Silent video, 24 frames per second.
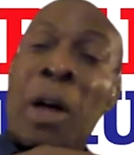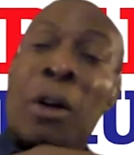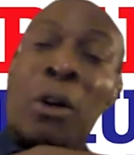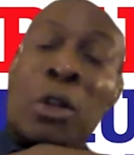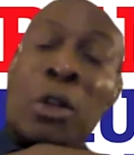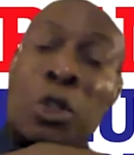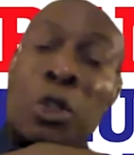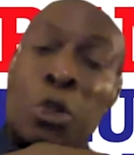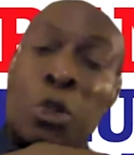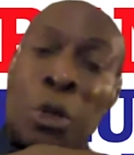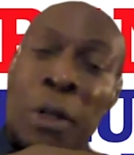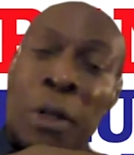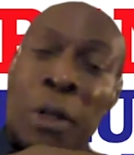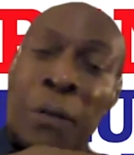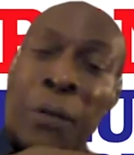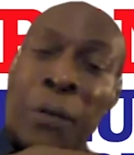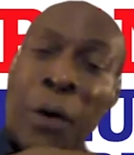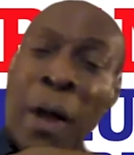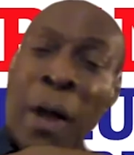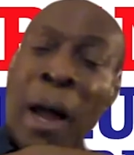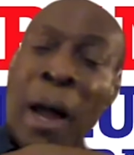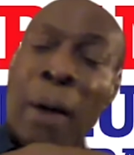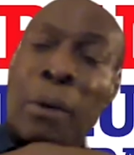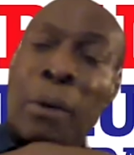I've got a
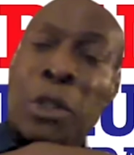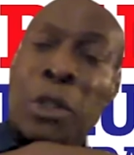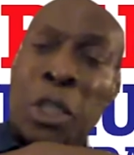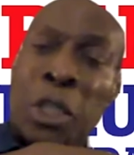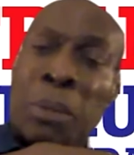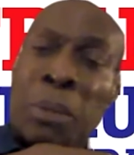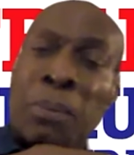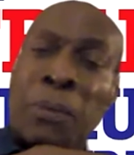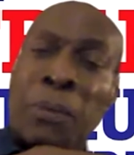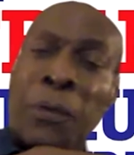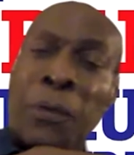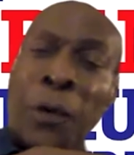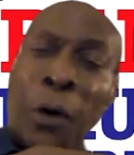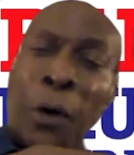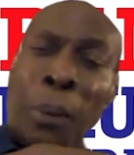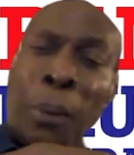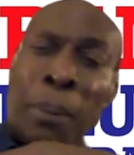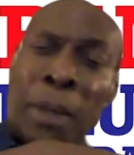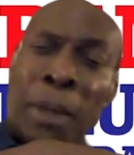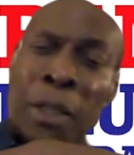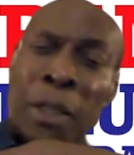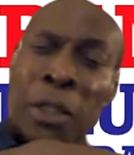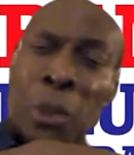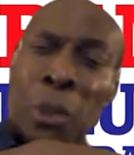24-hour gym
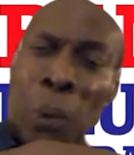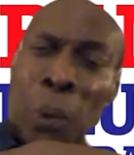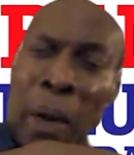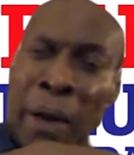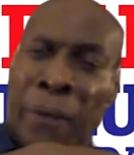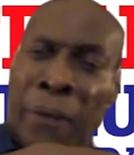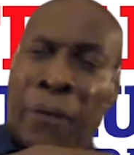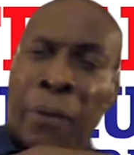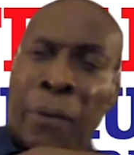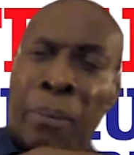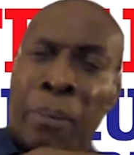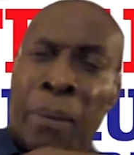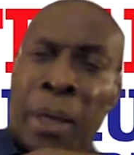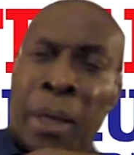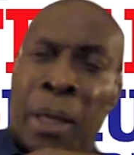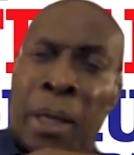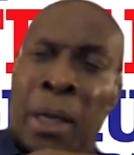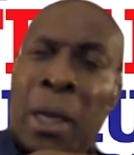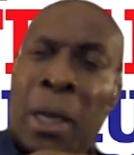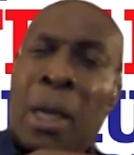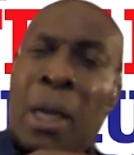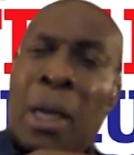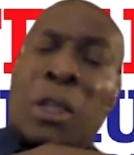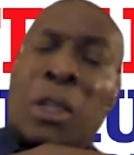4 minutes away from
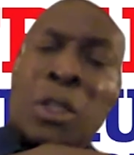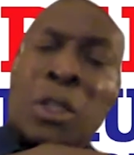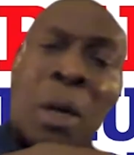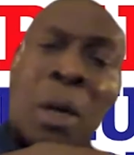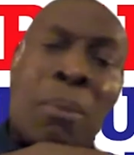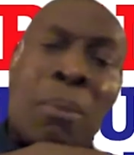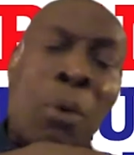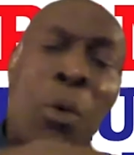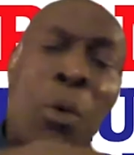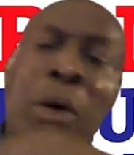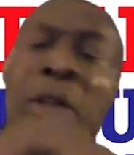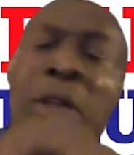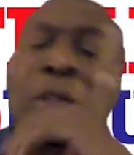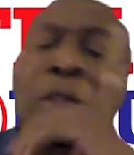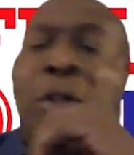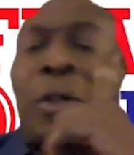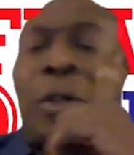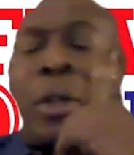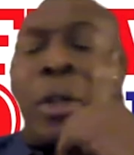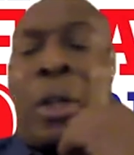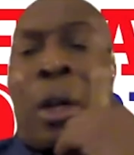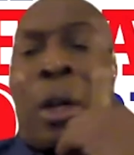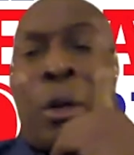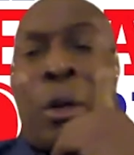me. So I'm always
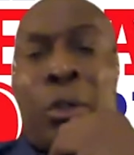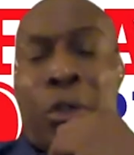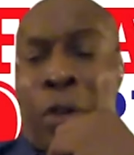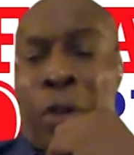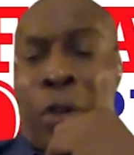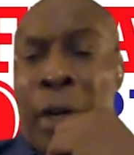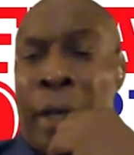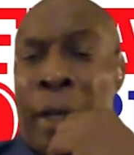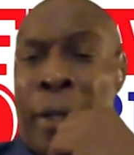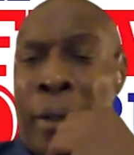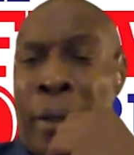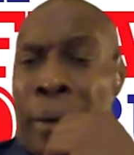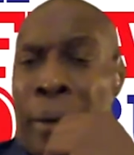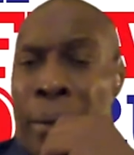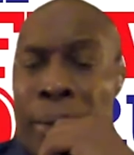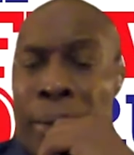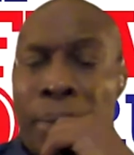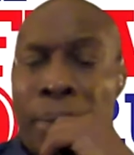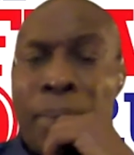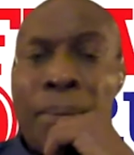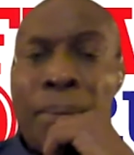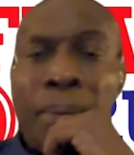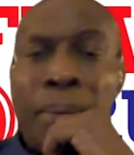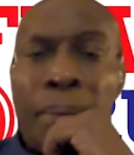on the go training.